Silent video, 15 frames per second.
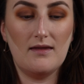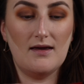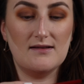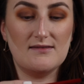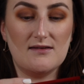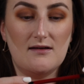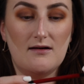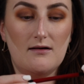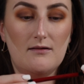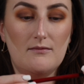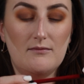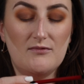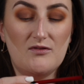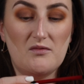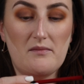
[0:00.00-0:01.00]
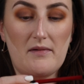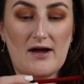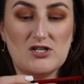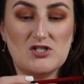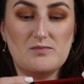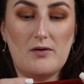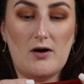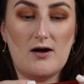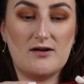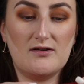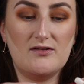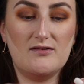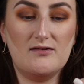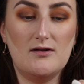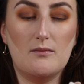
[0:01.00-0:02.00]
It's a
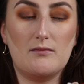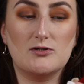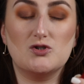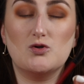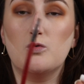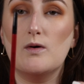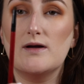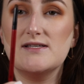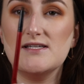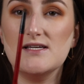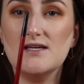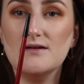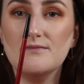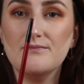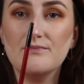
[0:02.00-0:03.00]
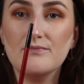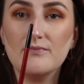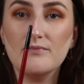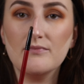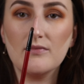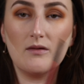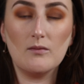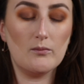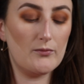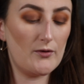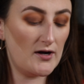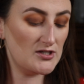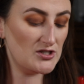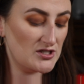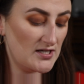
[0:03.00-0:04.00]
Smashbox number 20
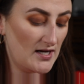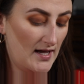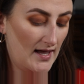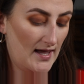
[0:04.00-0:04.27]
brush.